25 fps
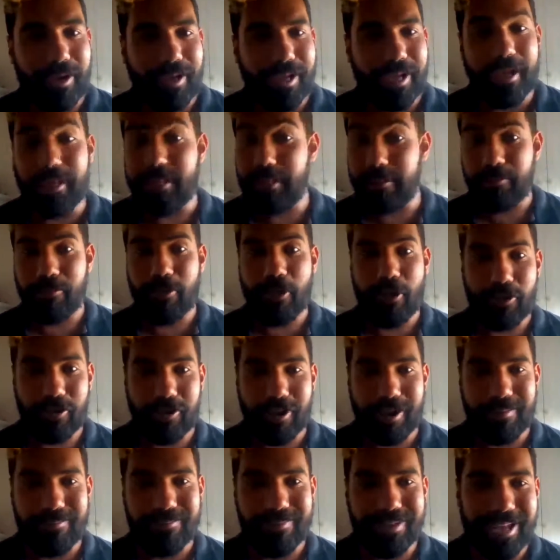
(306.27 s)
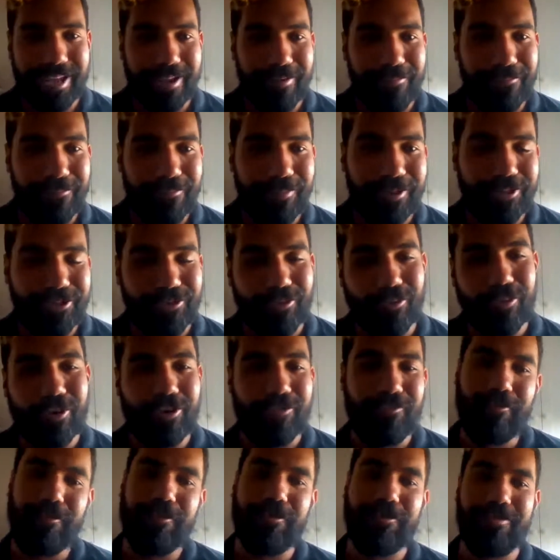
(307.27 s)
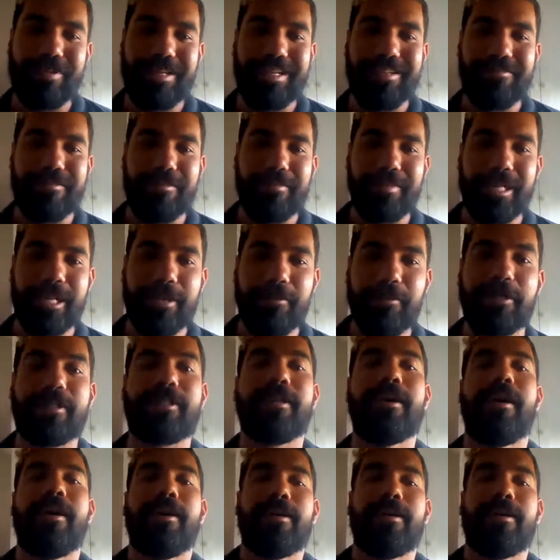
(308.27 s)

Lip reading: the program, which all of you are really familiar with.